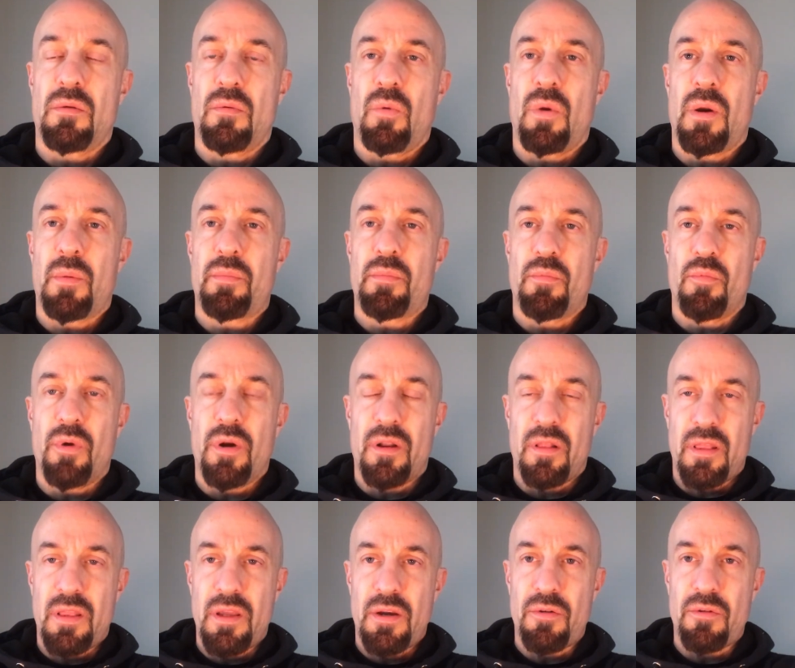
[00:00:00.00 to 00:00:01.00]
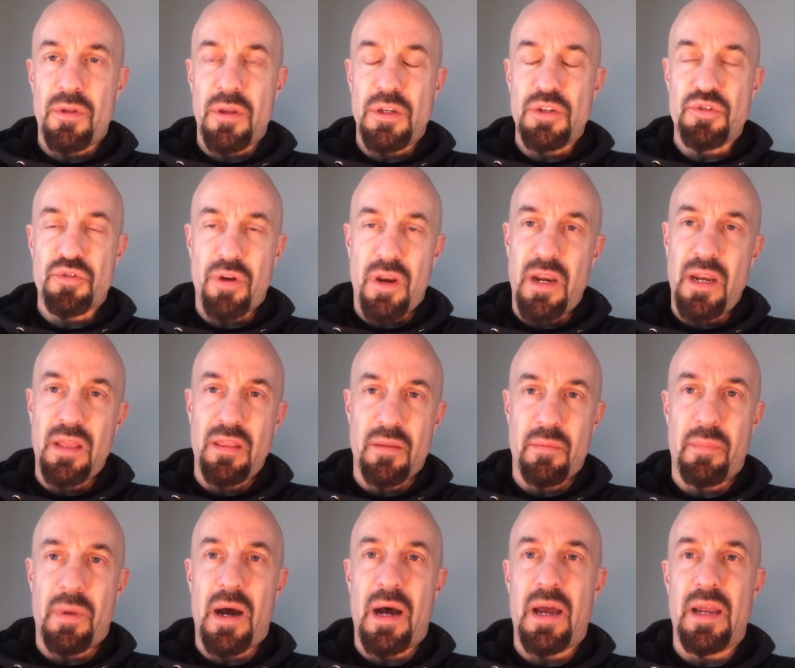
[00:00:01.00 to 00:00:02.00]
We're literally training the
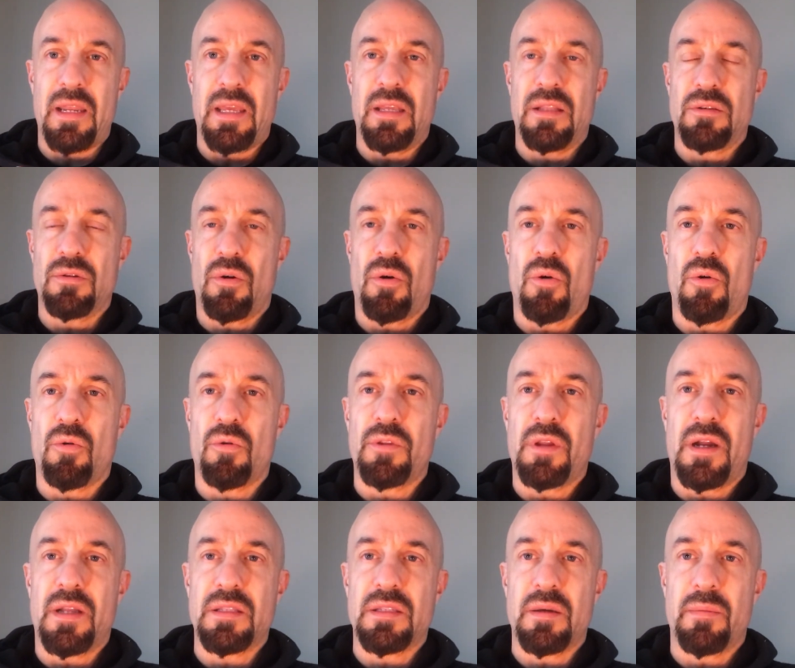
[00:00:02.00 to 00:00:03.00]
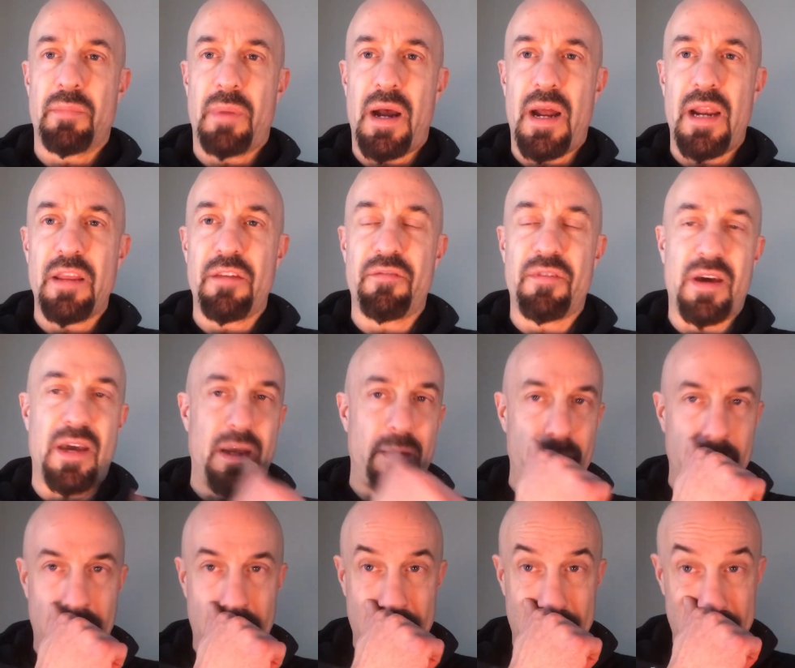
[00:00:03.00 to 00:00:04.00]
body to hold on to body fat,
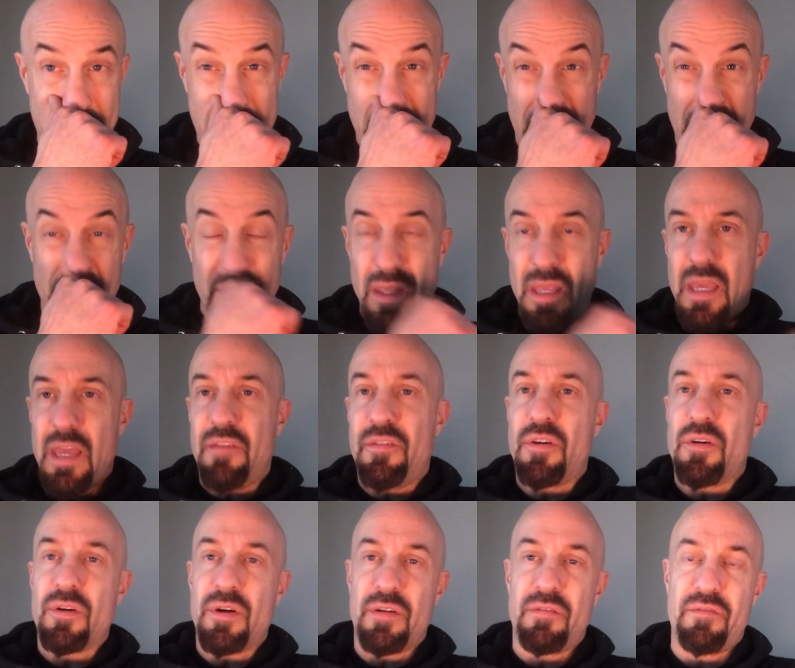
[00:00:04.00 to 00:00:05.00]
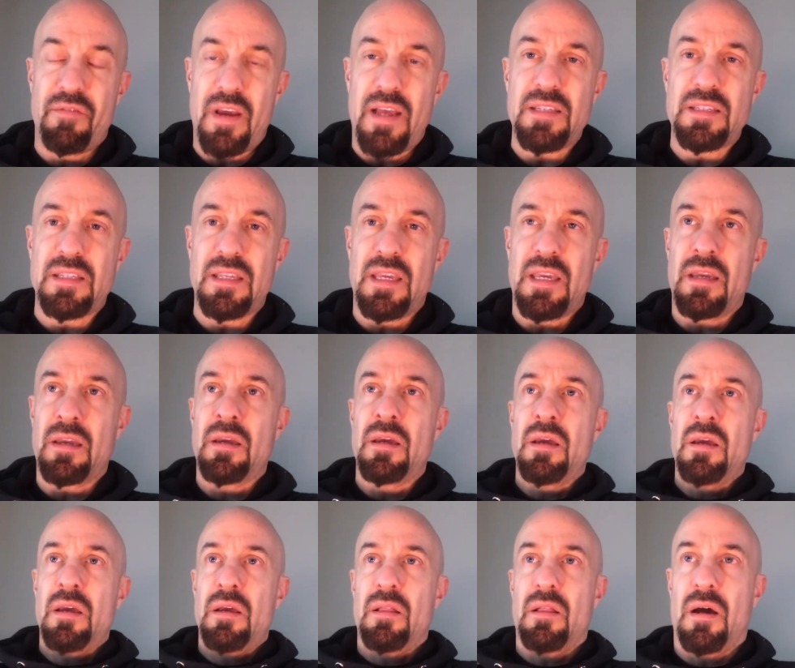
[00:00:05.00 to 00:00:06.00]
because if you're investing
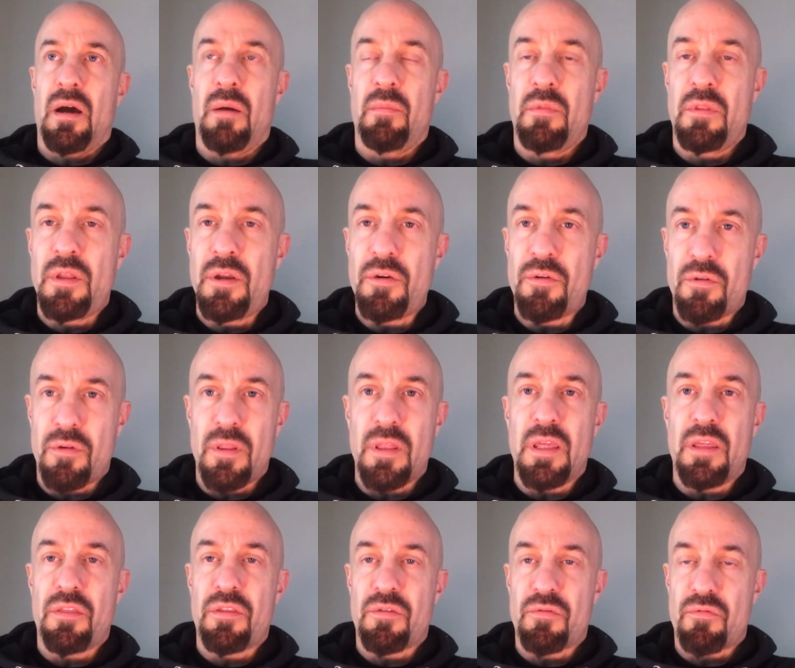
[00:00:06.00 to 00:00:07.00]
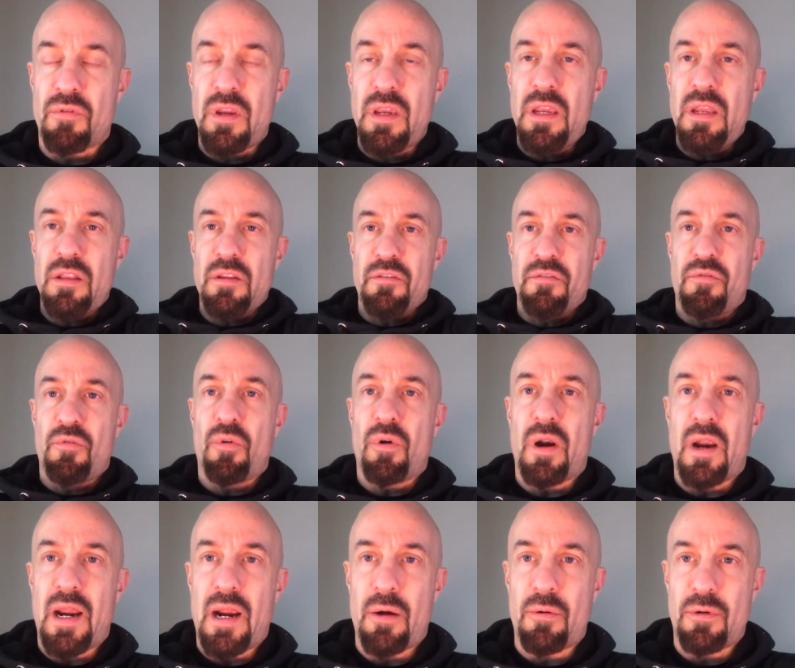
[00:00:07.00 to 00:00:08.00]
literally 3 to
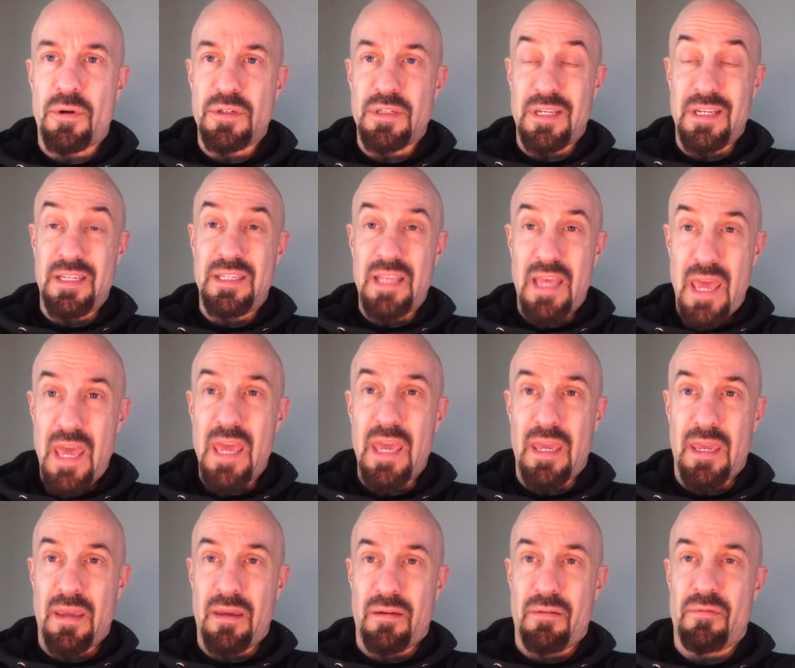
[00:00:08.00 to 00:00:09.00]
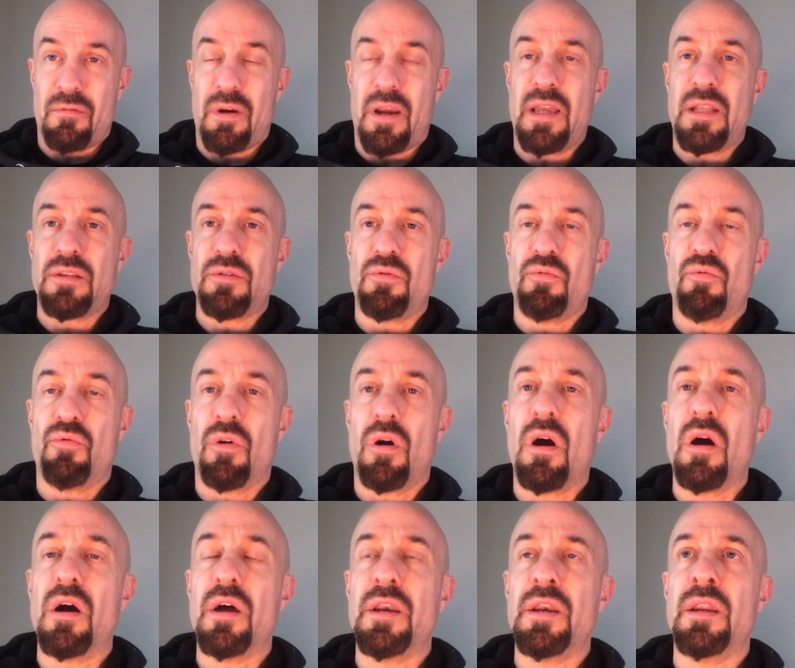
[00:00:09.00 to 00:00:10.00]
4 hours a day, right, to
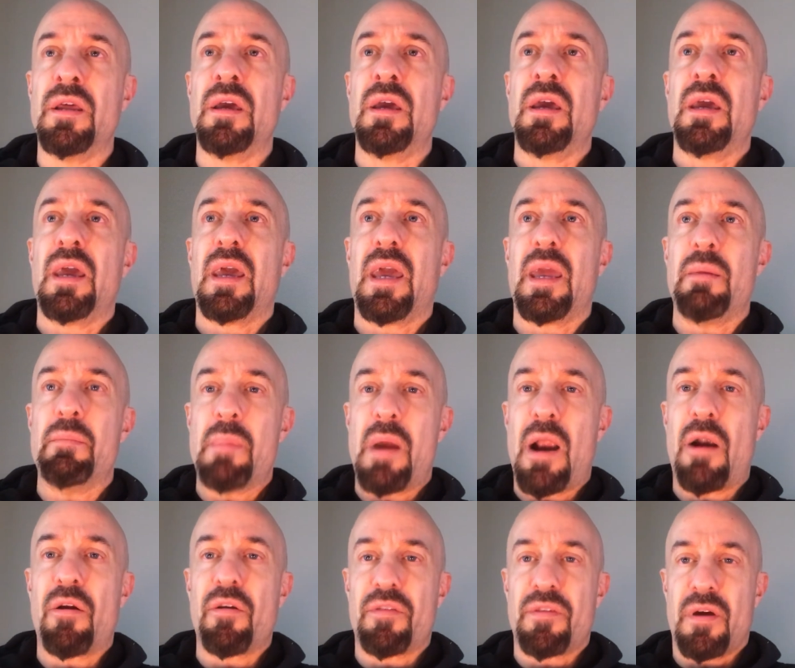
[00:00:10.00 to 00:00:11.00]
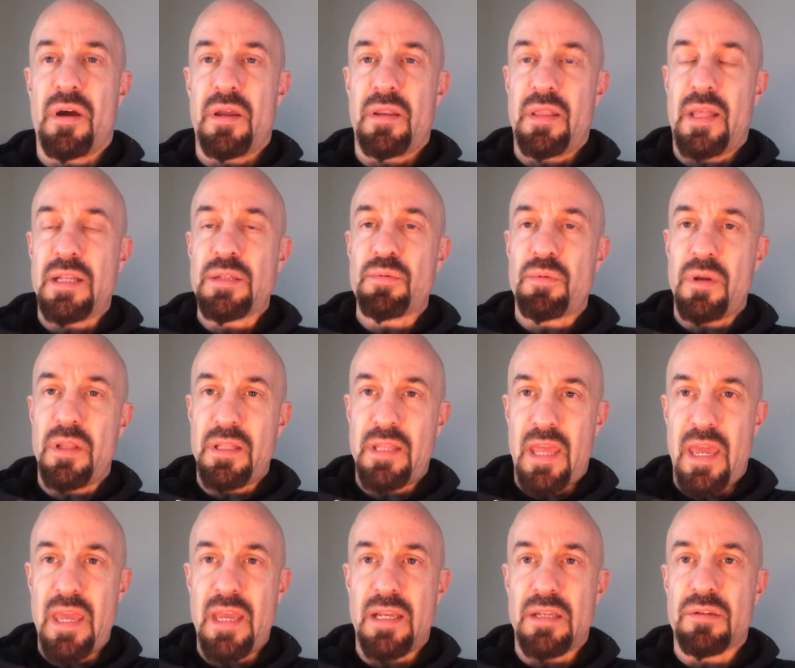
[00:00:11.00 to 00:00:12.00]
run a marathon, that's what it
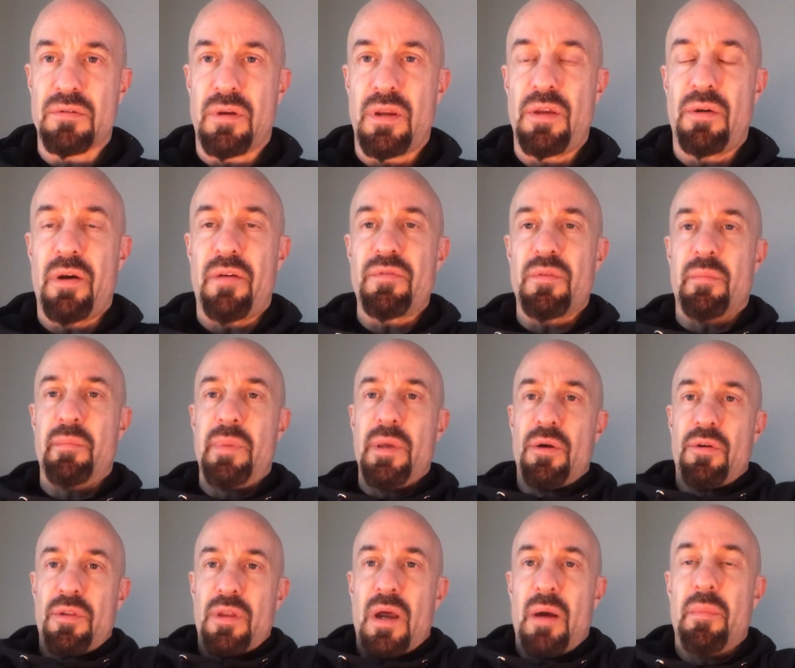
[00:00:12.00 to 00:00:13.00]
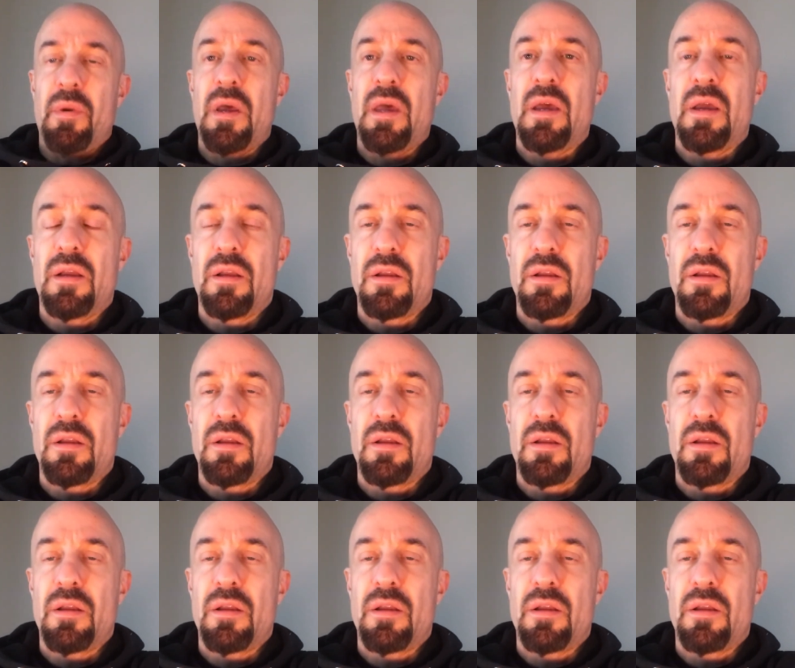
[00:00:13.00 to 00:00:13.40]
takes, right? You have to build up.